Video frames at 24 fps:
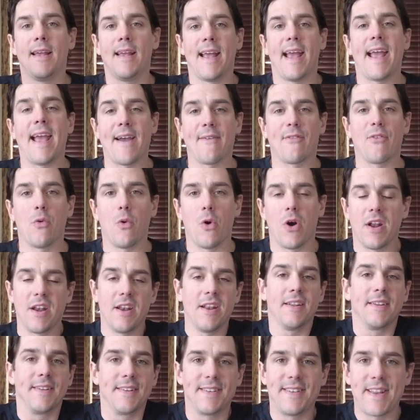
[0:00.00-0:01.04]
Hey
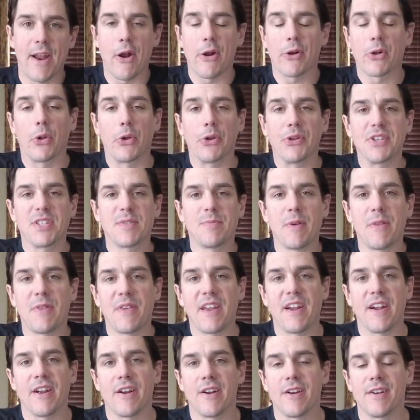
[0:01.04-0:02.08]
everyone, Derrick Oldensmith
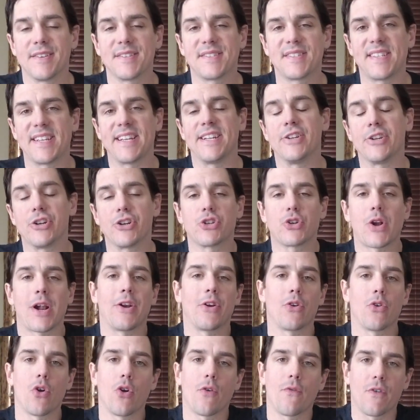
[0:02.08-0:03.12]
here, senior
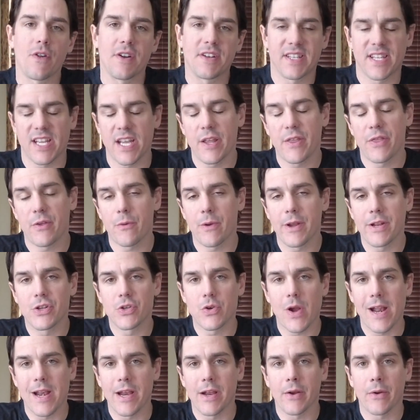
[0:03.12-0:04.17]
trader over at T3
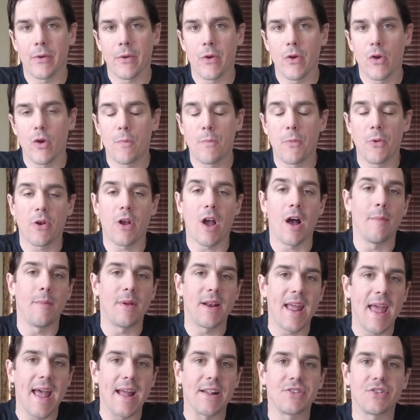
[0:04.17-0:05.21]
Trading Group, coming
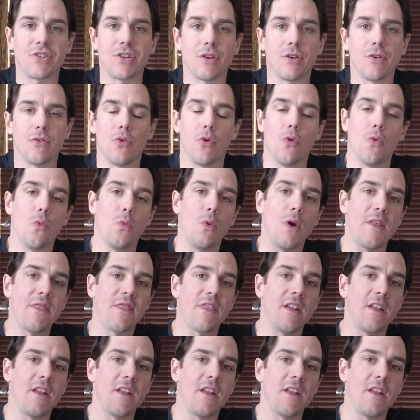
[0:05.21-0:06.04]
at you with